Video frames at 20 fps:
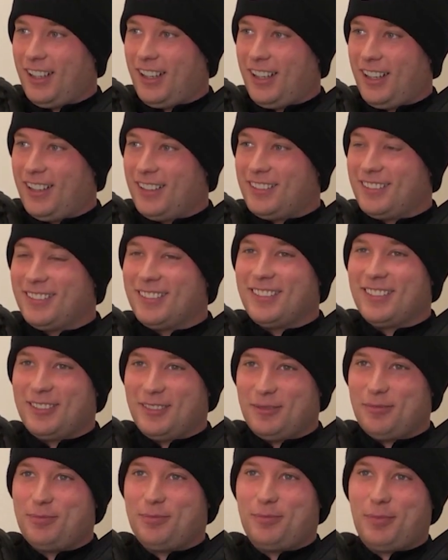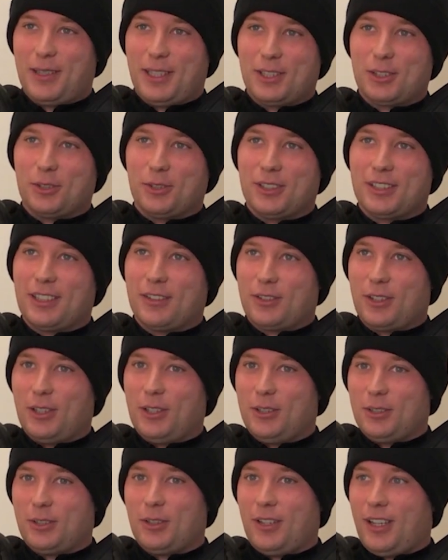And then bit of sun this
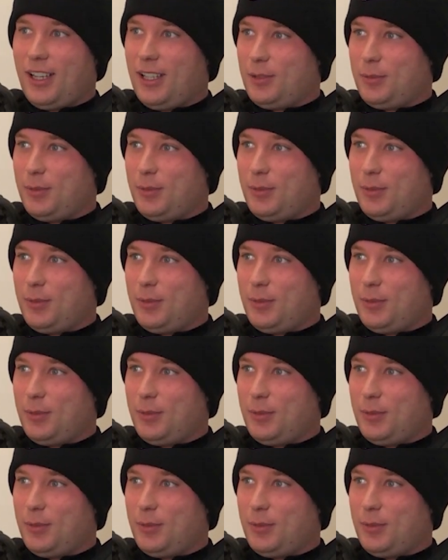afternoon. So yeah,